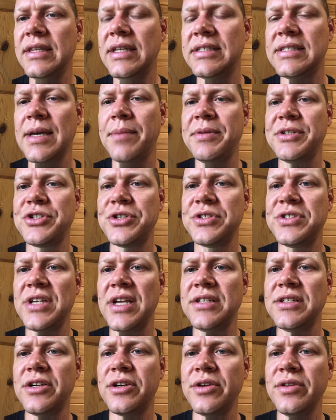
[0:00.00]
temperature
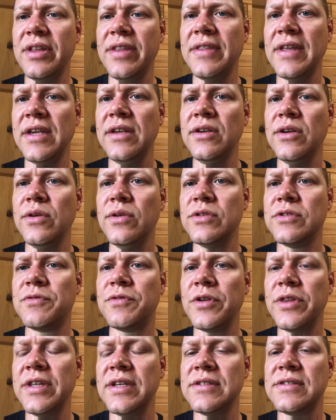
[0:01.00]
sender that they use
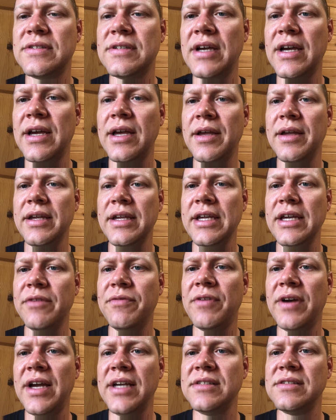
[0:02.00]
for this
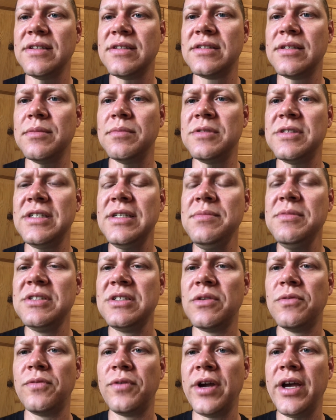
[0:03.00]
EFI system seems
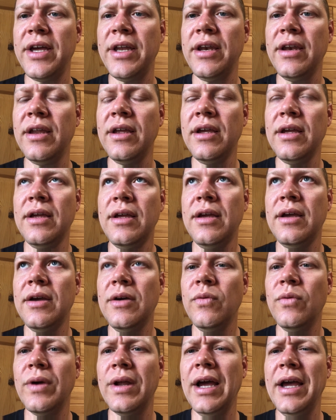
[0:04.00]
to run
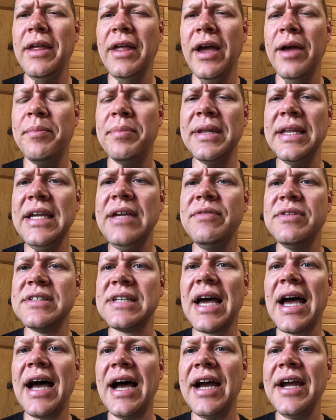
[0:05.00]
what I believe is
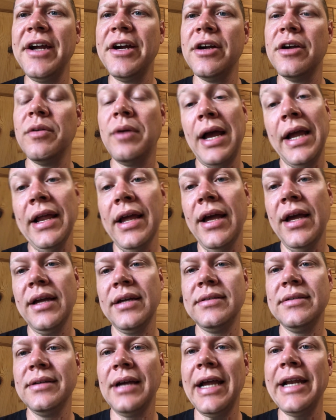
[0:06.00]
higher.
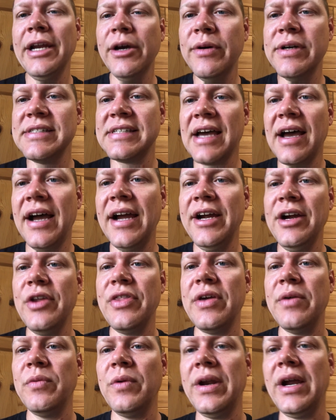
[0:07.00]
I know it's higher
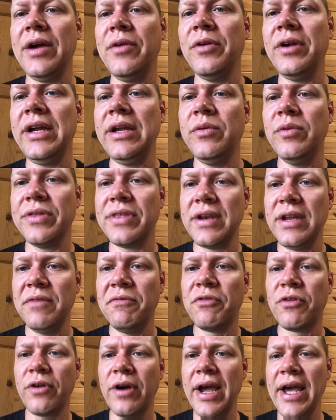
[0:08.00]
than what I read with an
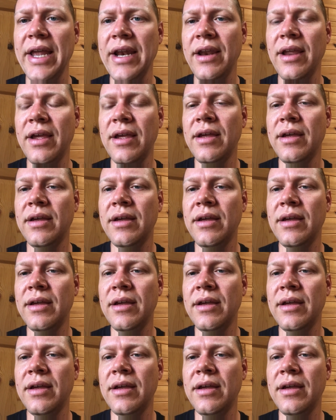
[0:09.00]
infrared.